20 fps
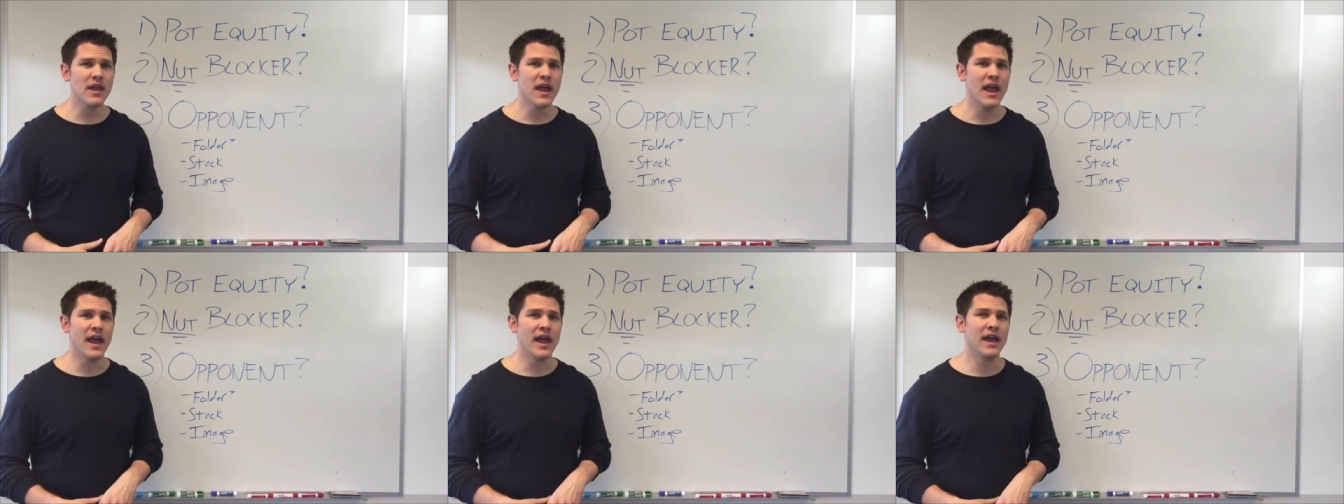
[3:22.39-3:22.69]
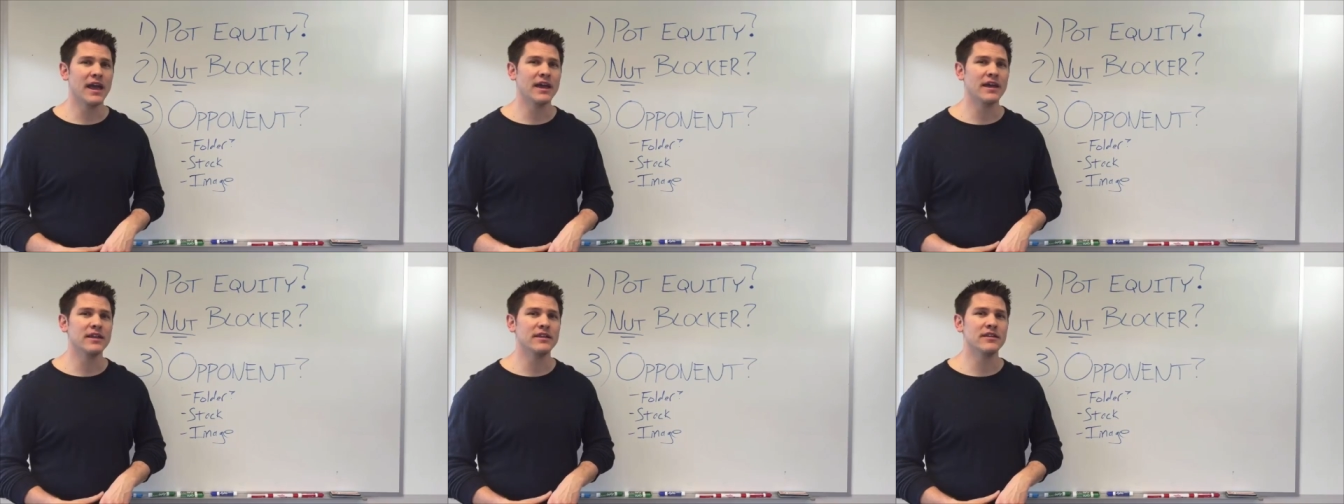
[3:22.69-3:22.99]

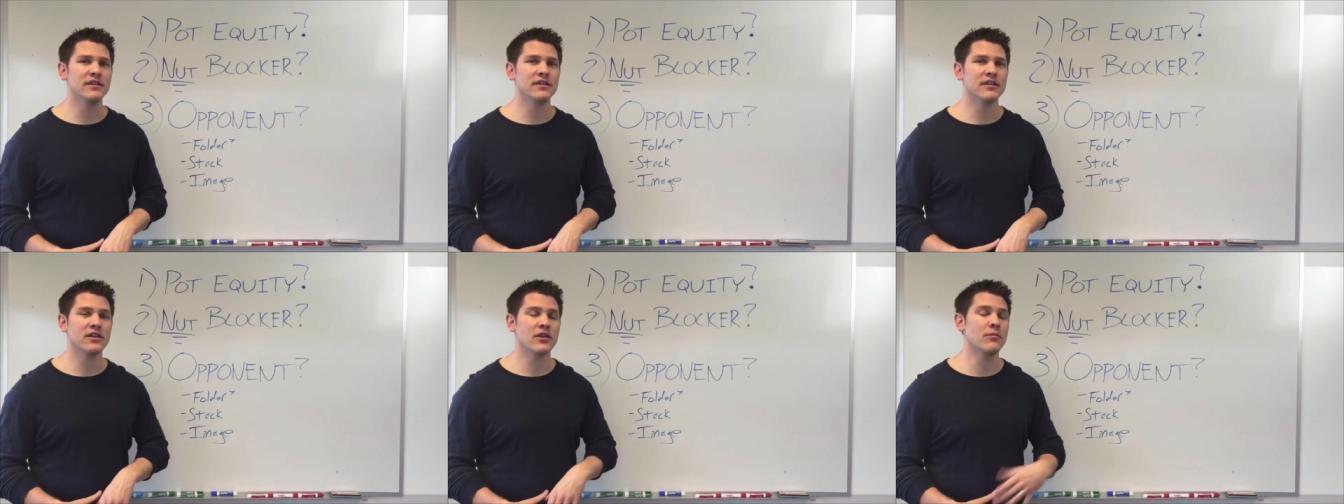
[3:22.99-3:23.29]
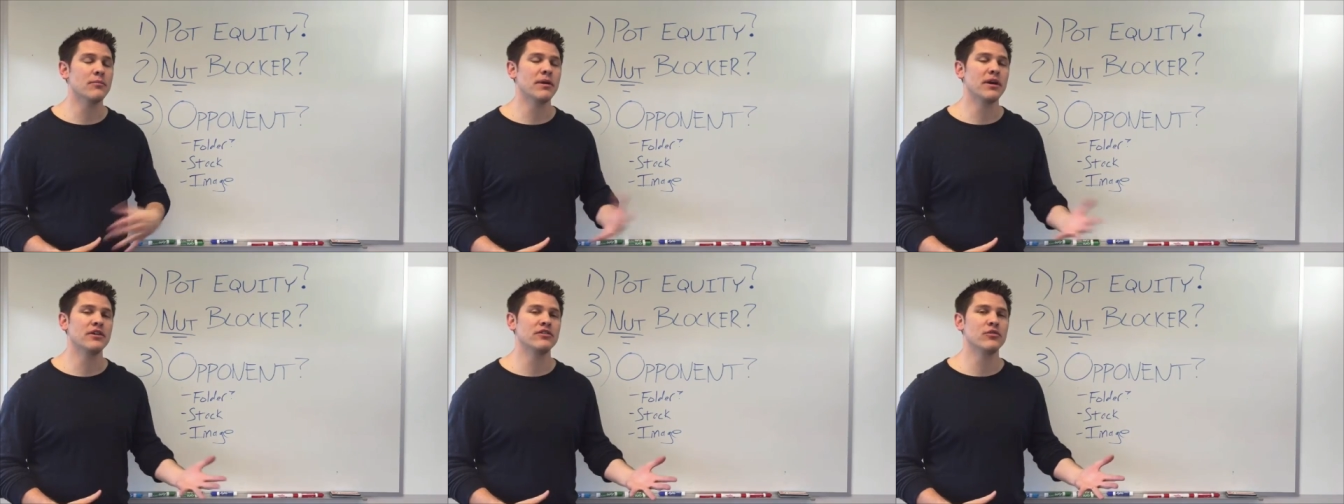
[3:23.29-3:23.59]
and
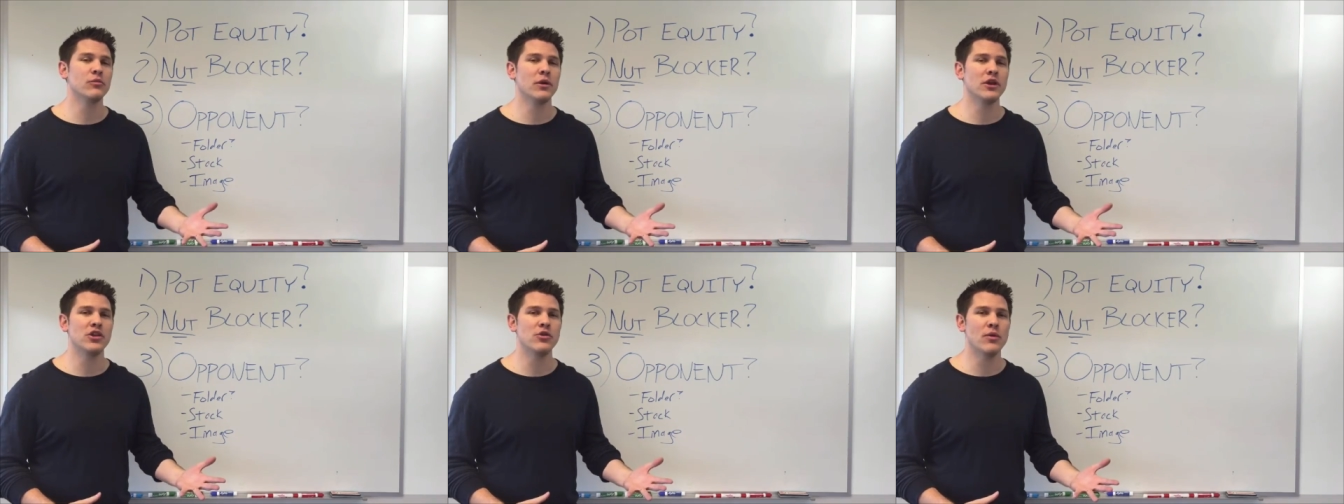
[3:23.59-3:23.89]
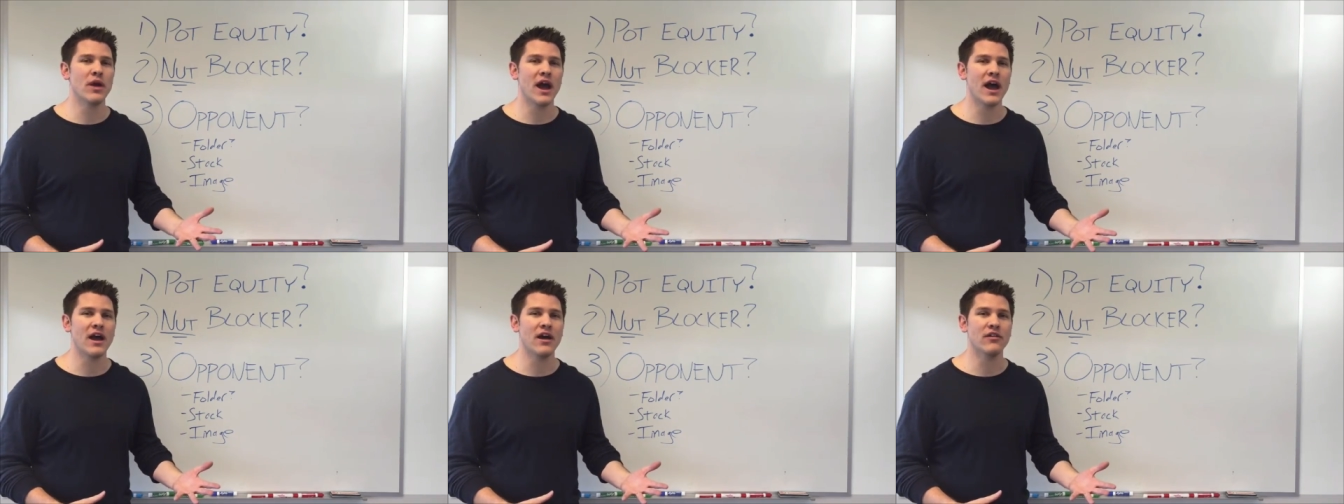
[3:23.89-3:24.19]
compared to when
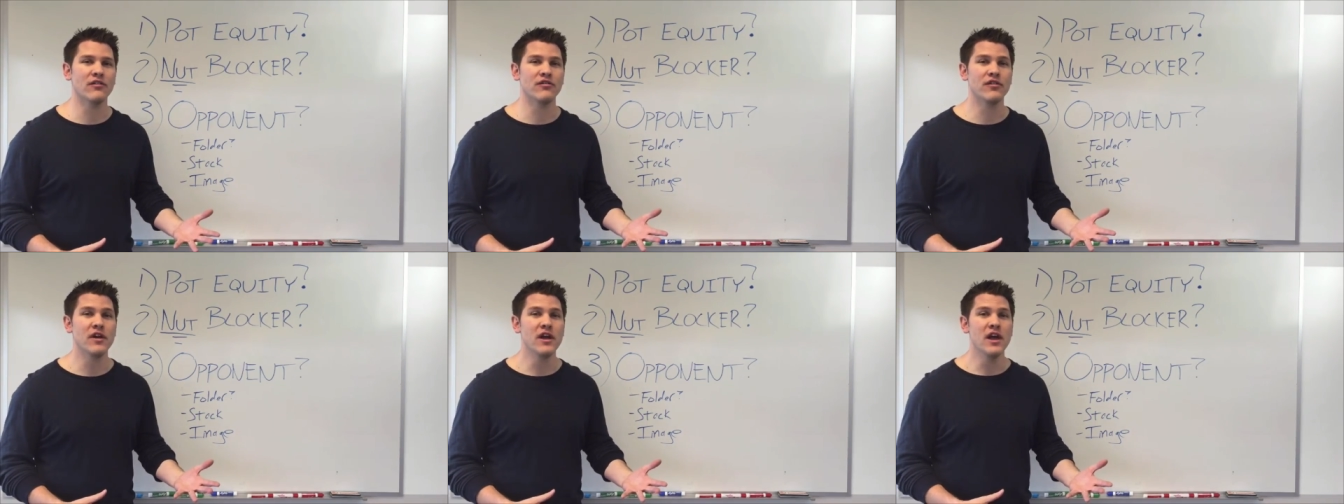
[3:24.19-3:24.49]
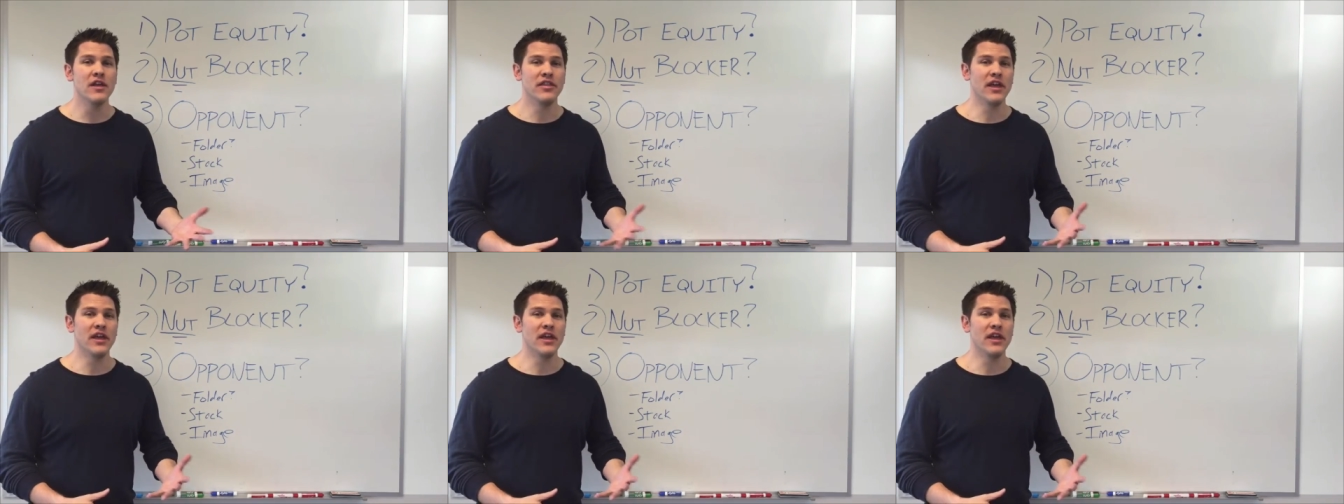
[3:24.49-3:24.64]
you have